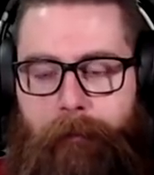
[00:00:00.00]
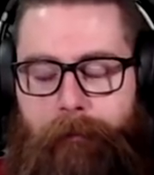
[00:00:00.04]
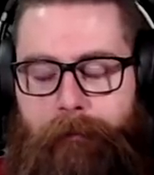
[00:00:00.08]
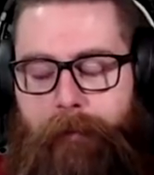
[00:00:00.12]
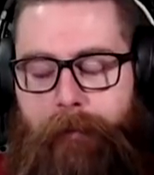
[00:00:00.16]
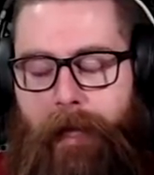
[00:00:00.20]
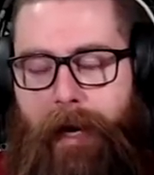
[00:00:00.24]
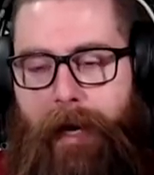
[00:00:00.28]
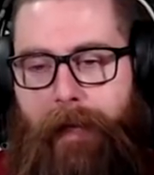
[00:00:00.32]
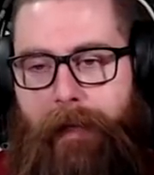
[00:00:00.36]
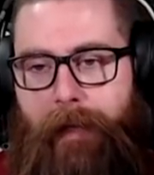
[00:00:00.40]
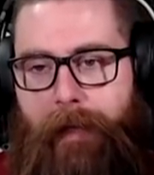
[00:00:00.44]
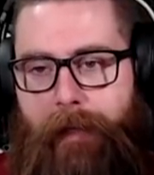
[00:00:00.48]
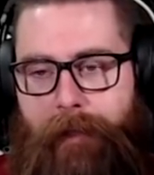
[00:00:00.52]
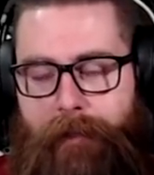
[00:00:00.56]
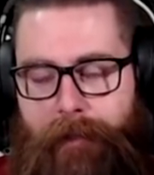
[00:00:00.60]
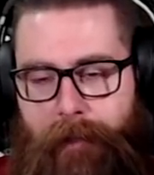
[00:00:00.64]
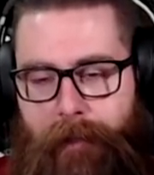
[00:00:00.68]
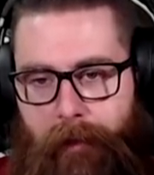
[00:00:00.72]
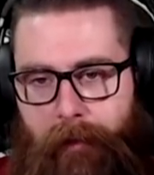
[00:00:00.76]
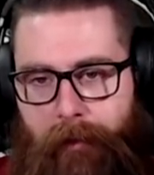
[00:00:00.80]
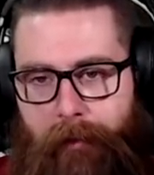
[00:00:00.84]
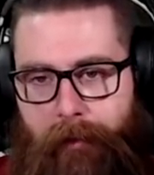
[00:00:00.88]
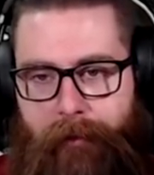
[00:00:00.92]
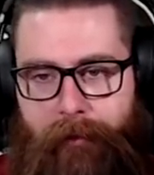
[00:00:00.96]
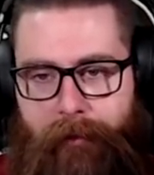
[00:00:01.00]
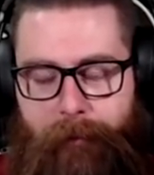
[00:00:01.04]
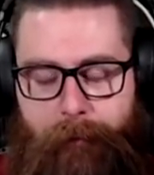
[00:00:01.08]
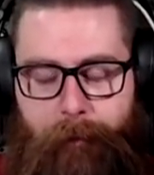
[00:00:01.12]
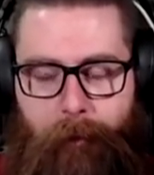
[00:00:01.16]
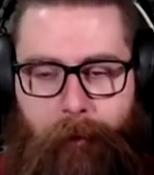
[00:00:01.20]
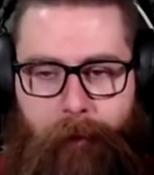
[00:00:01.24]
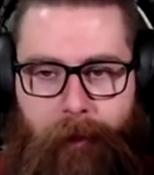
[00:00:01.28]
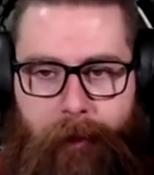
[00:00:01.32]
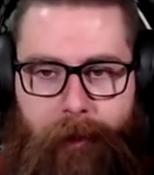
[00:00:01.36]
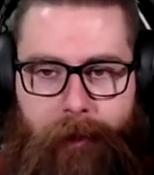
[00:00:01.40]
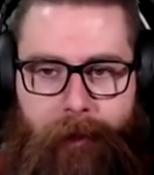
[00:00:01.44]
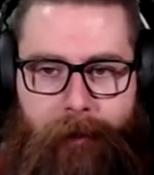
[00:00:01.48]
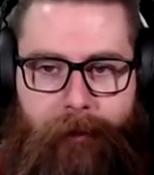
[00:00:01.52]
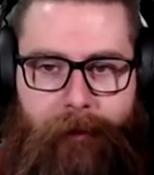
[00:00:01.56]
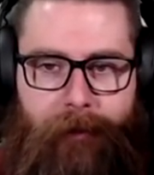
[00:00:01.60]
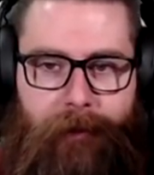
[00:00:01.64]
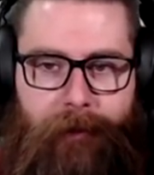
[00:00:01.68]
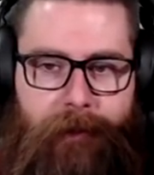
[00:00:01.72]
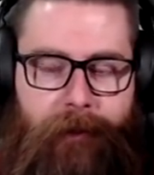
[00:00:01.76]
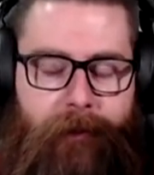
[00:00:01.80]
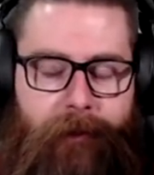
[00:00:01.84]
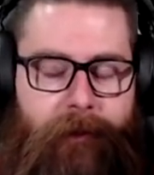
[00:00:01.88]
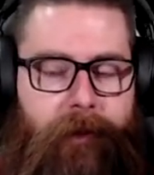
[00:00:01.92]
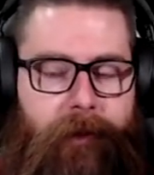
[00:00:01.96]
I like Charlotte's support kit that
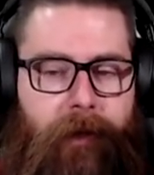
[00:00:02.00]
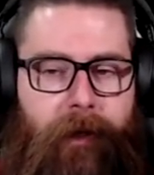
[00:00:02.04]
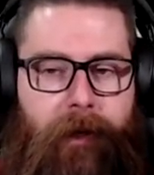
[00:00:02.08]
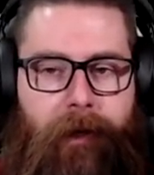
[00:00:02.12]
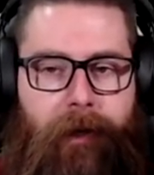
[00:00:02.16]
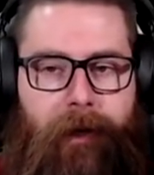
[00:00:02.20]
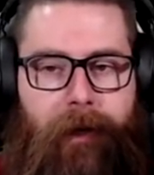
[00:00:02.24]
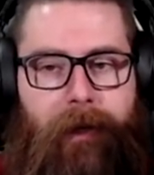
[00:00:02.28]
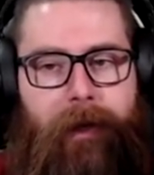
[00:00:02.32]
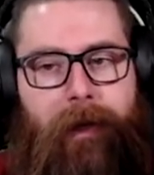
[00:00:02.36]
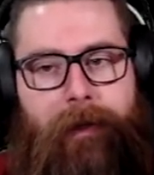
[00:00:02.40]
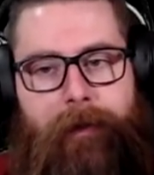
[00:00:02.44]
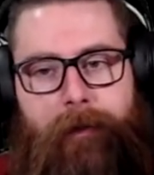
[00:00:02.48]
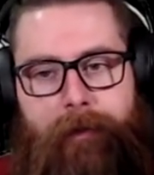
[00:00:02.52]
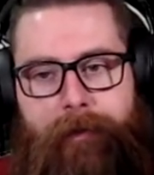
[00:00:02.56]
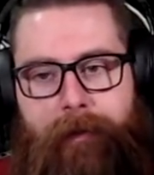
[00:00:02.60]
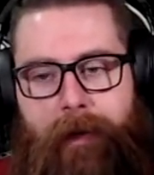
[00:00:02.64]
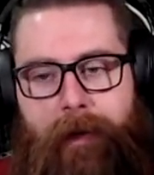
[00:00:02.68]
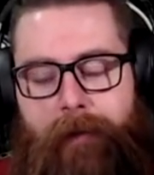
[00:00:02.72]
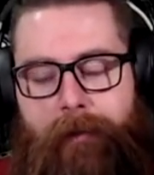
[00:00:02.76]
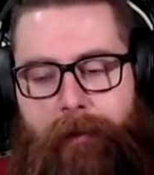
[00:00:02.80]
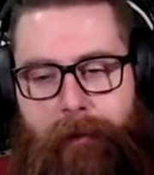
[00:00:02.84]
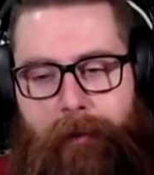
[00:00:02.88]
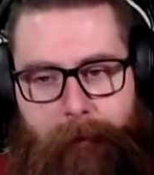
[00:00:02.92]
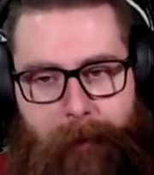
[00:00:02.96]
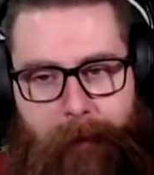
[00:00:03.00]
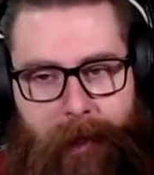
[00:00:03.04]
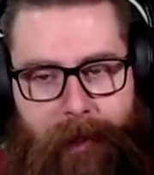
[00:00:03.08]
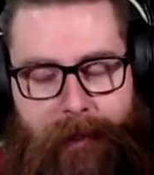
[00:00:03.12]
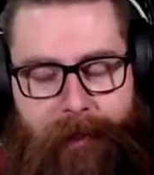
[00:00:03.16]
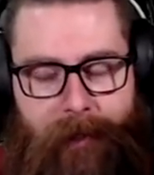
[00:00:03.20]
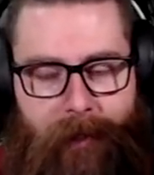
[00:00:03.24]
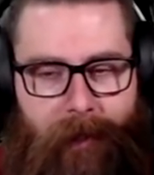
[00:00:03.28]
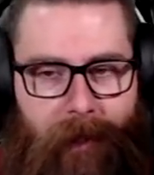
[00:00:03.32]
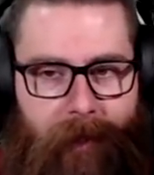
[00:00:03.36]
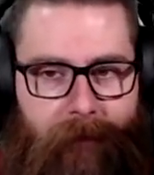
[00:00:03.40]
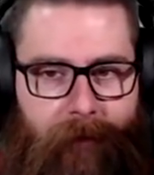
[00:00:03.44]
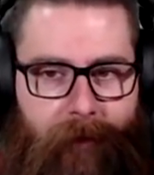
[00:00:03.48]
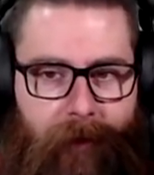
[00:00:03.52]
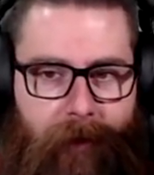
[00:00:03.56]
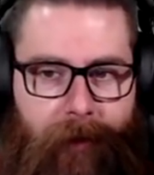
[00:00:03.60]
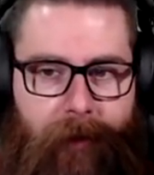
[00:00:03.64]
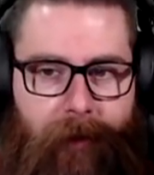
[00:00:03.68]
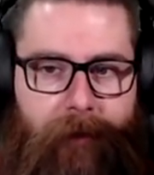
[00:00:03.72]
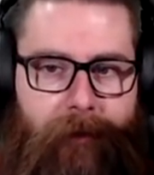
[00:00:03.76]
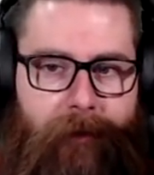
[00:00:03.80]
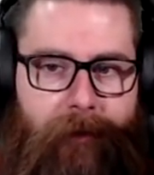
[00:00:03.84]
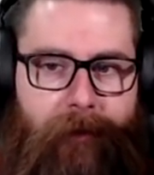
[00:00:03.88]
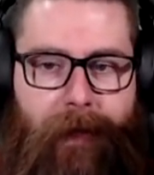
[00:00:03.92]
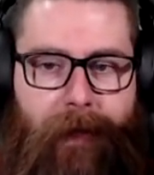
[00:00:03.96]
she's got. I like the fact that her magic cover
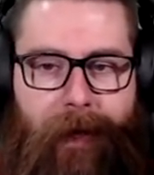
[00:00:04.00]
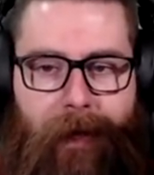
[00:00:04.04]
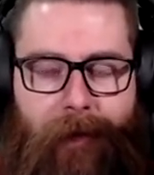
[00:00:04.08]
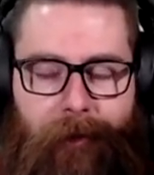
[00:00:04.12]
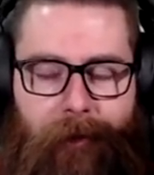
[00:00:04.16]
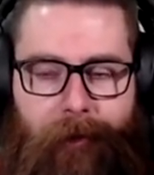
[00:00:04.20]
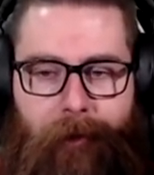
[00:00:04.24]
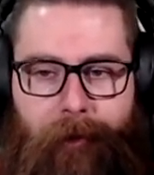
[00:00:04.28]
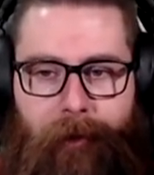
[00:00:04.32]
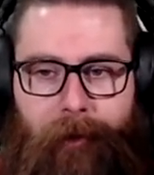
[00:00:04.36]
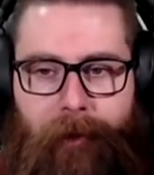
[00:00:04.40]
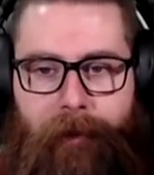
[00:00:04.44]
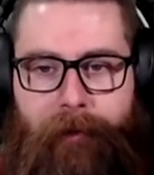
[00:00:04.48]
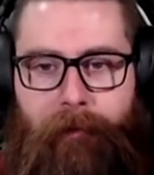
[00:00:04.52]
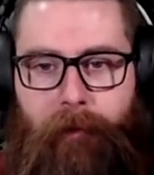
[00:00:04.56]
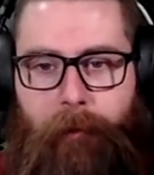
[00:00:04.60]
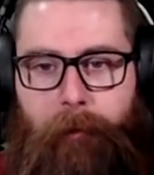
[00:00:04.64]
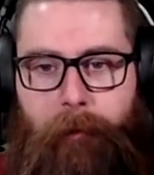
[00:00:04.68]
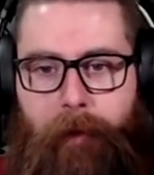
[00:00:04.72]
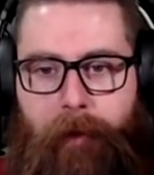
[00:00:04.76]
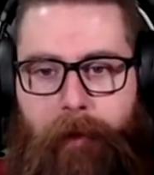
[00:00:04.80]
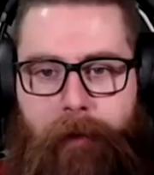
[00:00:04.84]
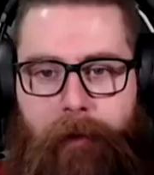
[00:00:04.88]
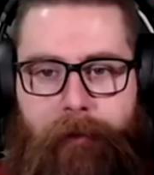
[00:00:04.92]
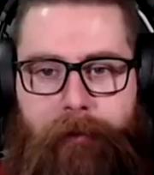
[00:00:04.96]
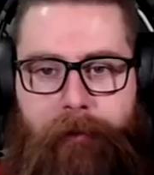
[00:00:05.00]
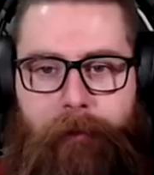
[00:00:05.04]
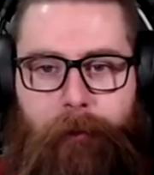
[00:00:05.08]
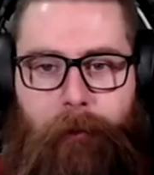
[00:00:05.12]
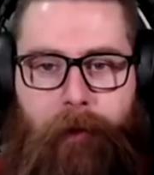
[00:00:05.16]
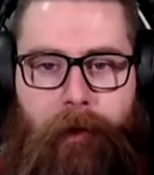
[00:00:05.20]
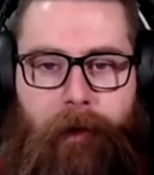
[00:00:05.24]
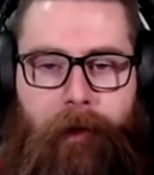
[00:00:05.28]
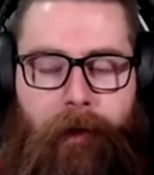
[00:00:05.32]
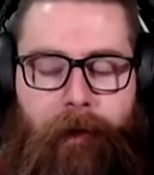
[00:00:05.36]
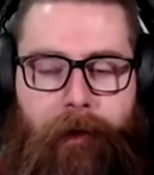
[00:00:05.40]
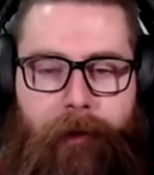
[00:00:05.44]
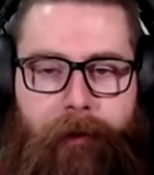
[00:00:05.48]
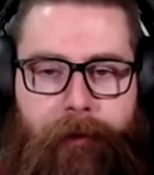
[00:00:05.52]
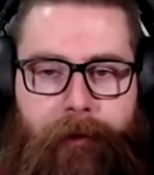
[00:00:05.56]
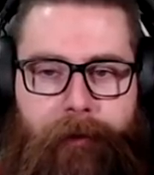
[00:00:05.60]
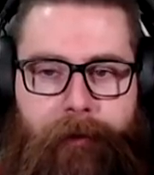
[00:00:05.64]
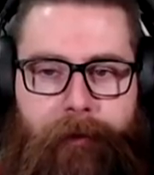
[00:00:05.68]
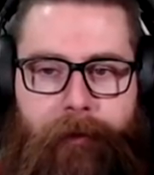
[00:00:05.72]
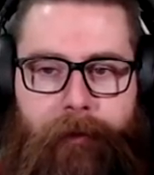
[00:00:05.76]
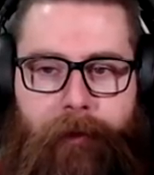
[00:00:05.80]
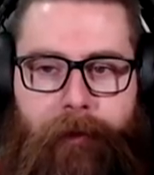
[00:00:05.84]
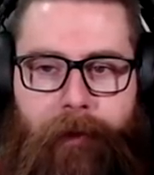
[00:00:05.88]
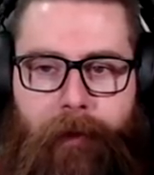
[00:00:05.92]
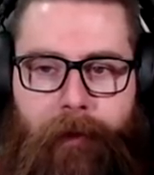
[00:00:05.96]
is tied to her limit burst,
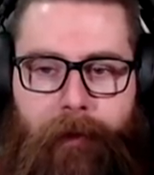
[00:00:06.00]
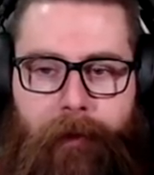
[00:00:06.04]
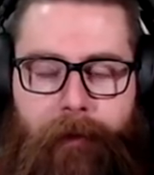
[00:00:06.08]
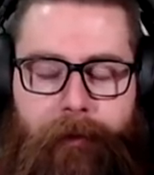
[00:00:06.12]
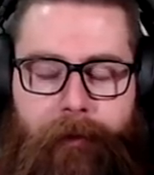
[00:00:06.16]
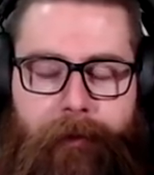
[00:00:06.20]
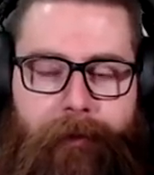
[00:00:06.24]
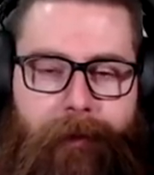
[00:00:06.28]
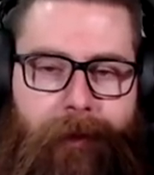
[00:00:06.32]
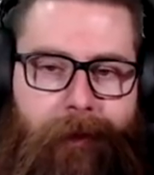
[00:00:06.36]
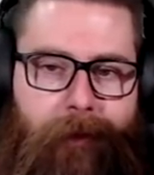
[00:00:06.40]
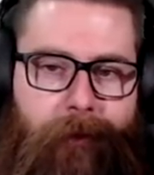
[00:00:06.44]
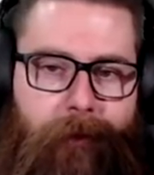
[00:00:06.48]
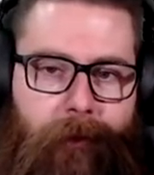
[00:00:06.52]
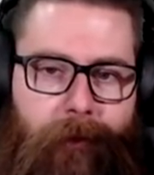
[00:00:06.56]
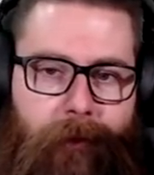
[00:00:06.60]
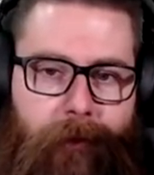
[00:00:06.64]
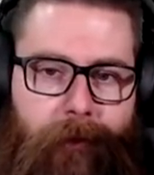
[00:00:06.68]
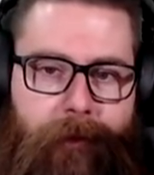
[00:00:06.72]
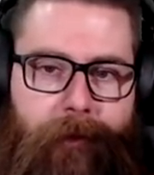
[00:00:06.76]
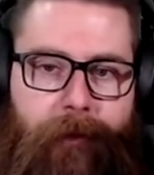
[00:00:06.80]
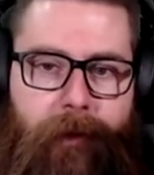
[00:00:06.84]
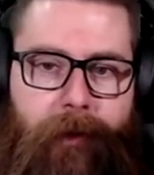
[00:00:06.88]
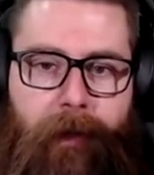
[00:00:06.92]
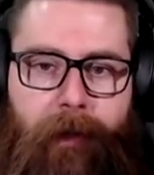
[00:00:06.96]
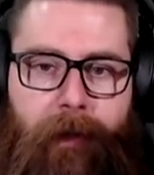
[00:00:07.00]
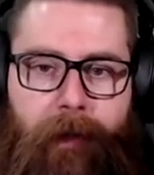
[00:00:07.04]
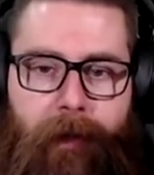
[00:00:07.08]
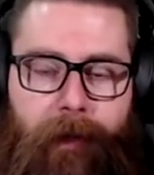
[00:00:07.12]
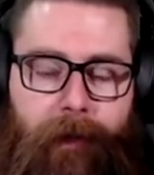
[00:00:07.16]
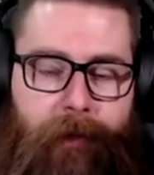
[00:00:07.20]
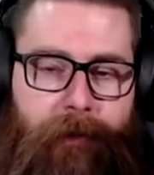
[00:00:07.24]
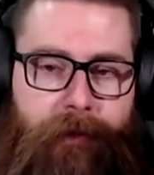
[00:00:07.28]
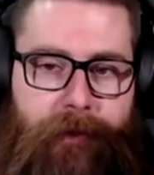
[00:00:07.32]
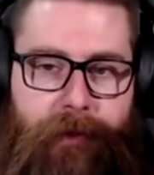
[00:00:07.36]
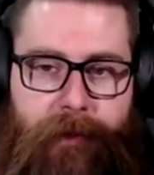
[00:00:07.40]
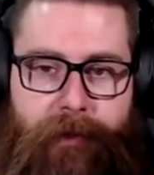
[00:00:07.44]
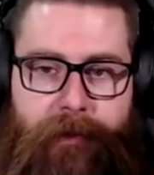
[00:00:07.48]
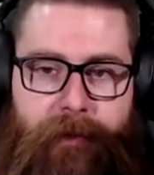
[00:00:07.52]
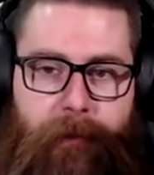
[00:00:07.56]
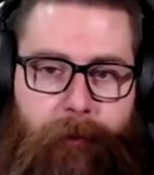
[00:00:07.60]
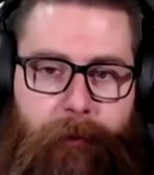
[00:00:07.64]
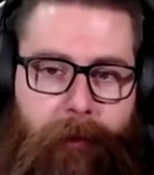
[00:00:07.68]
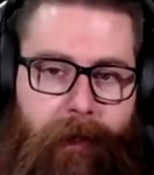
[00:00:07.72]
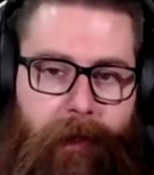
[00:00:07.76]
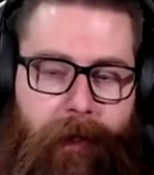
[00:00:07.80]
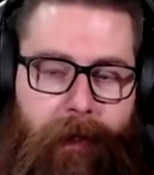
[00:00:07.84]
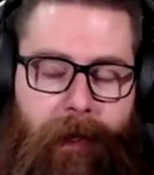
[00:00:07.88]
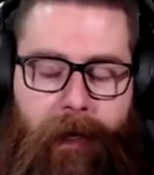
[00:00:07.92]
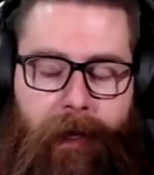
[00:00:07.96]
whereas Cecil's is just the
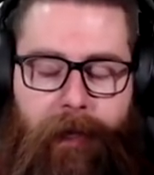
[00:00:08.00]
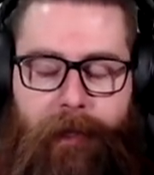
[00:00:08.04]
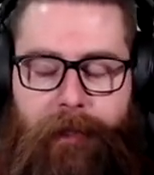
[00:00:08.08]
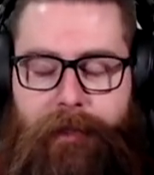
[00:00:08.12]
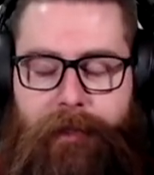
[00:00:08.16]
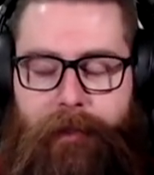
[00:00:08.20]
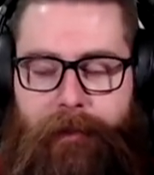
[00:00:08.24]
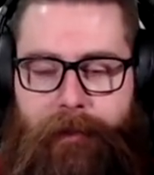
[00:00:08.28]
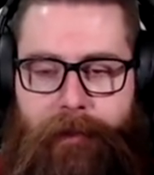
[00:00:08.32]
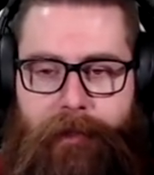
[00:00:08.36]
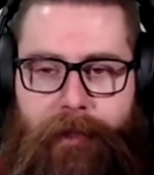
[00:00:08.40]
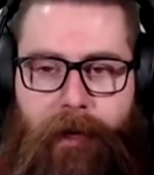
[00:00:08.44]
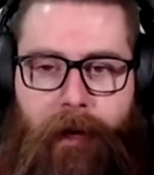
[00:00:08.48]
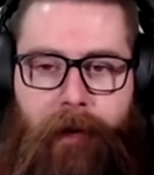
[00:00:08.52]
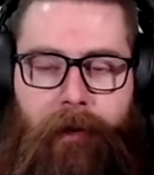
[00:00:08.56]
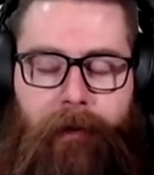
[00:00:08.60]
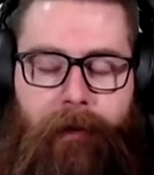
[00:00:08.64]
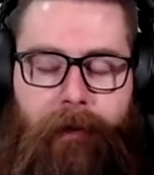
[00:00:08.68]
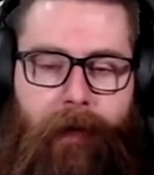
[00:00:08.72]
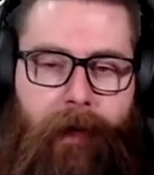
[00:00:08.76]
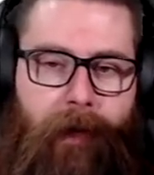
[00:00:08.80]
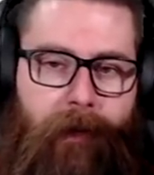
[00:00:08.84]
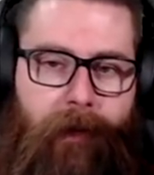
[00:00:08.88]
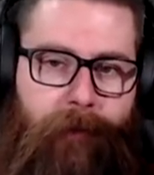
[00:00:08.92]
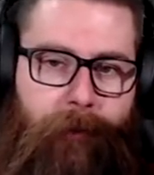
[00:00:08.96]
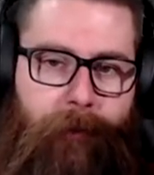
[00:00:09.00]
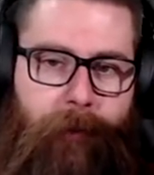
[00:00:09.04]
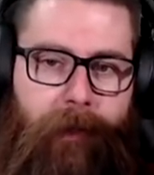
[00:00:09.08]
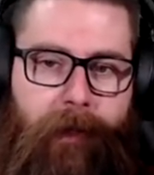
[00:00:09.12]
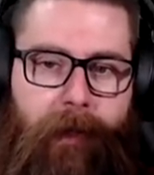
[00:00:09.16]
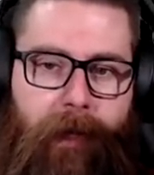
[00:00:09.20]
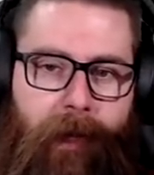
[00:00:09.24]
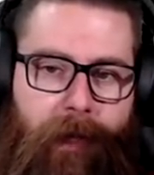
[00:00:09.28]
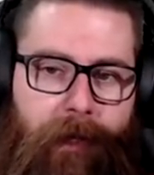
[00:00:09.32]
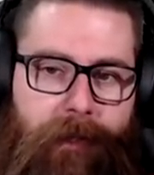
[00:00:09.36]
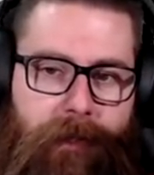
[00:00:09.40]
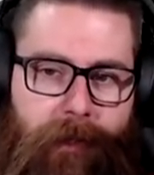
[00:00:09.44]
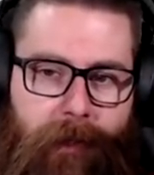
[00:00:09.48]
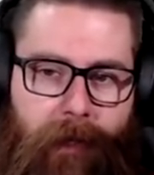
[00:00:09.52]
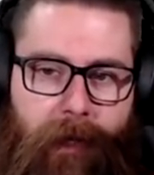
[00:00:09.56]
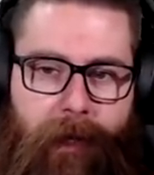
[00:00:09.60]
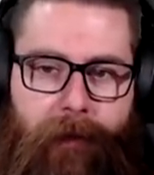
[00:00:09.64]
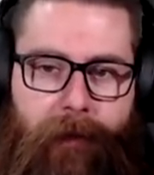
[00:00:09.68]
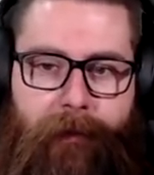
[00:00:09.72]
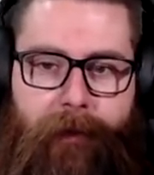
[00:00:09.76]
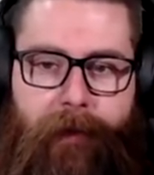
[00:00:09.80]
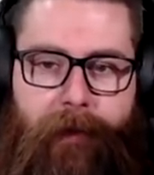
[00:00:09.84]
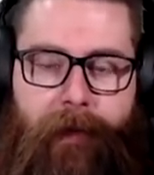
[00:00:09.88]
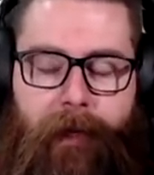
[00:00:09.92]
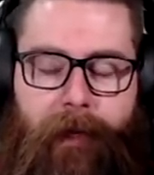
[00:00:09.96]
mitigation. Charlotte has mitigation
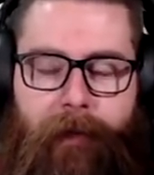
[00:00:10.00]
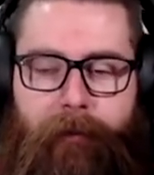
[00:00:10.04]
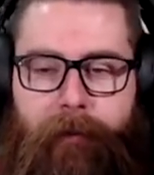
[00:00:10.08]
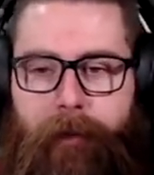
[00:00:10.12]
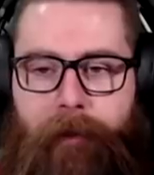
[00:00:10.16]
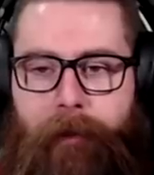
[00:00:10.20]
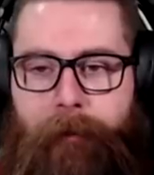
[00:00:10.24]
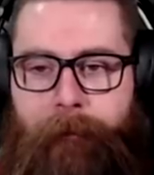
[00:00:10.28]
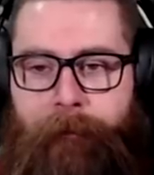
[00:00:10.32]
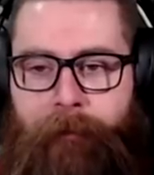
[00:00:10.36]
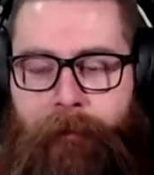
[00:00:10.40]
and the cover.